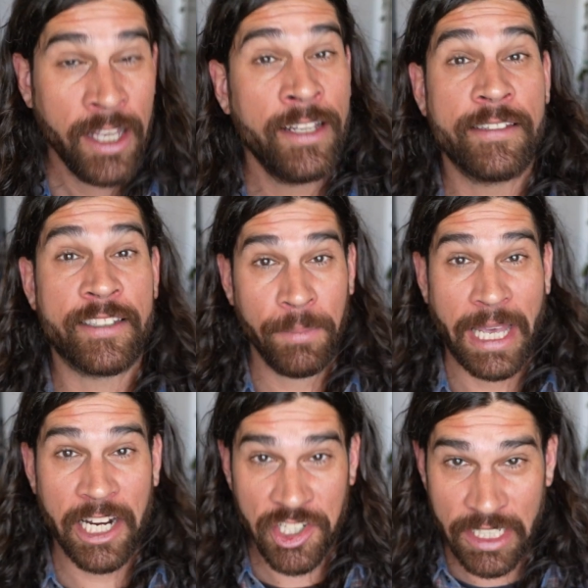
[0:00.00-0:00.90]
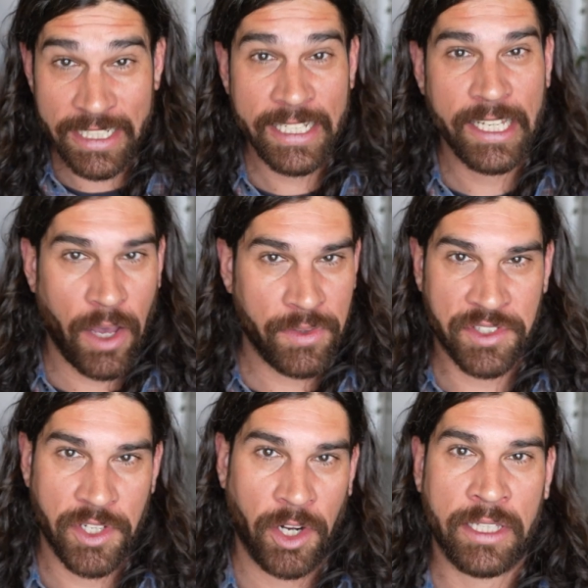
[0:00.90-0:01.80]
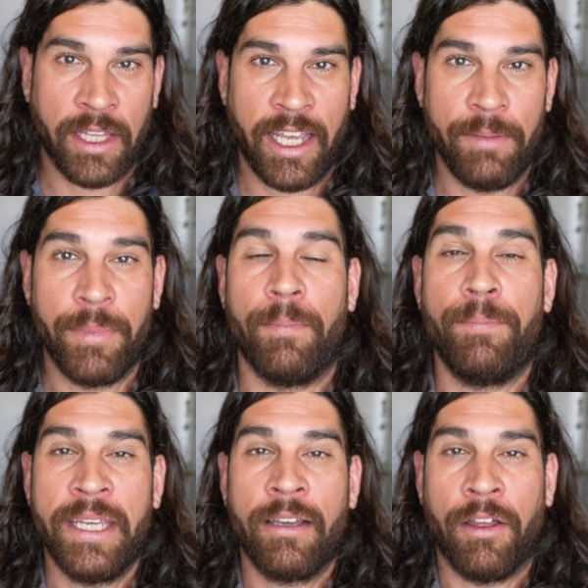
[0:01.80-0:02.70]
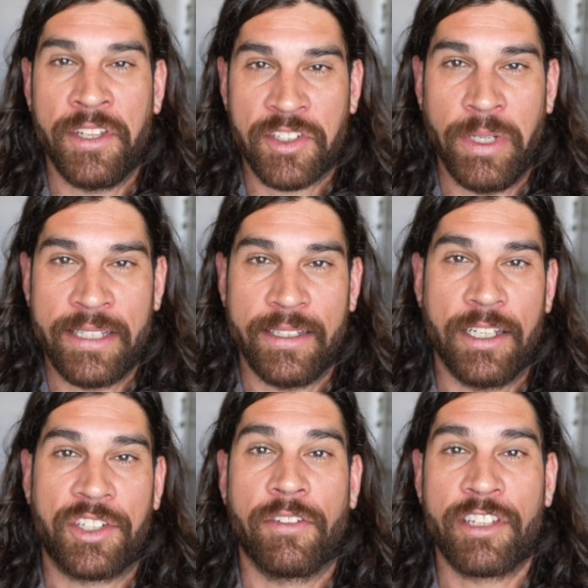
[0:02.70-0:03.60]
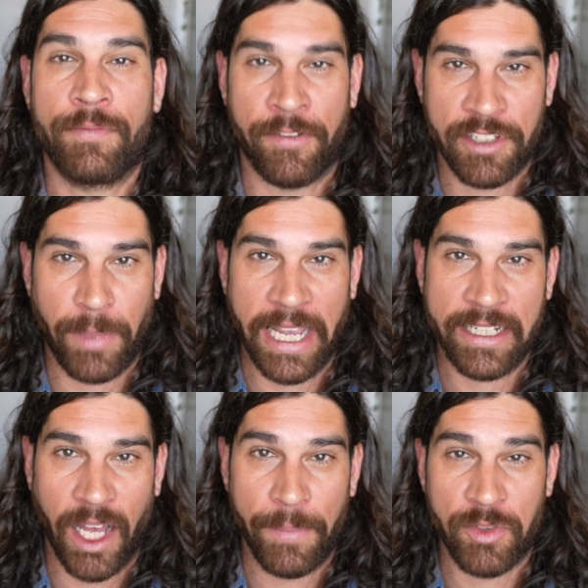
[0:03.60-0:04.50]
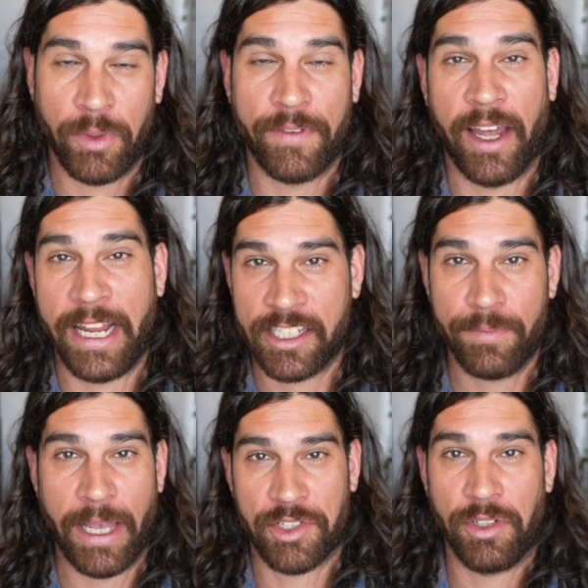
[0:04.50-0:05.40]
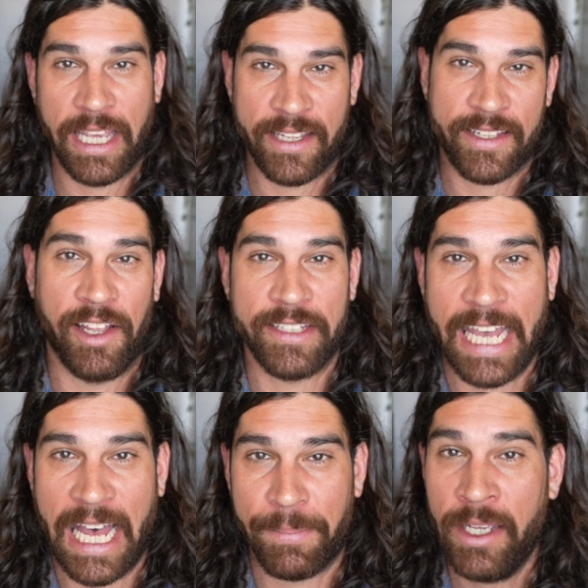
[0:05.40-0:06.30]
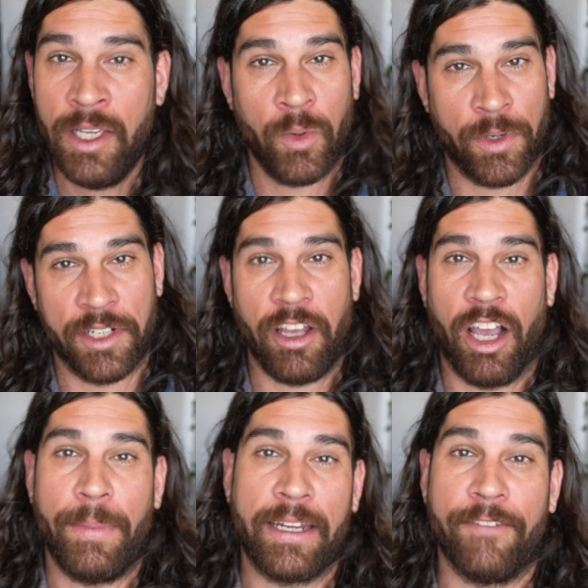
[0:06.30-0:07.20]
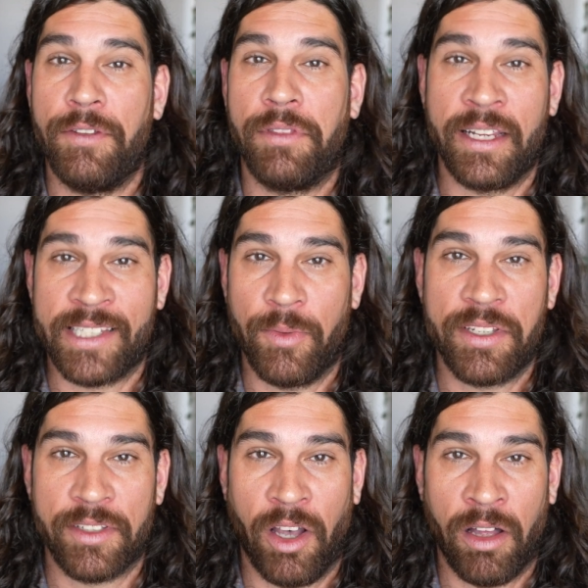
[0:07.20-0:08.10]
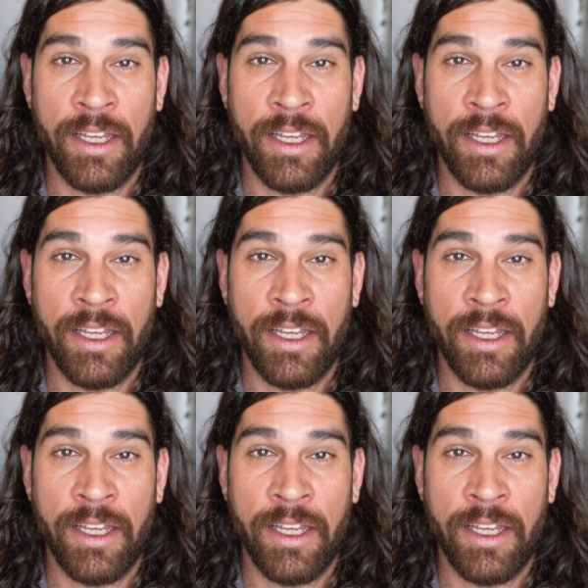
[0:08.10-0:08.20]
Some actually did get off the starting line, but big on this week's edition of Spiked Up is we've got a special guest on tap. We're going to talk about a few things that we saw